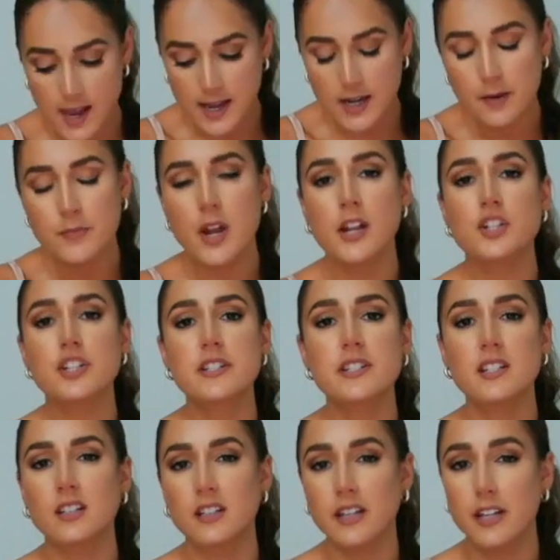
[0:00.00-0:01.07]
And I'm not just
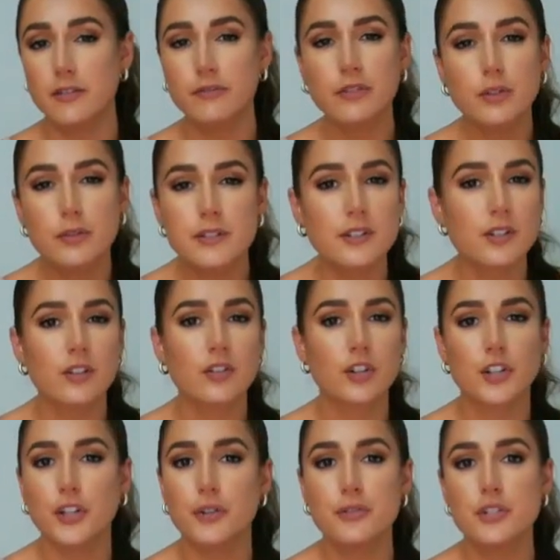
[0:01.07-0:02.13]
an influencer or
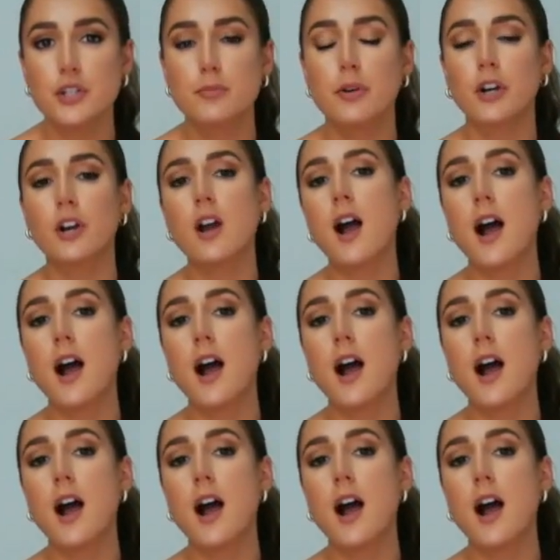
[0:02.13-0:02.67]
YouTuber.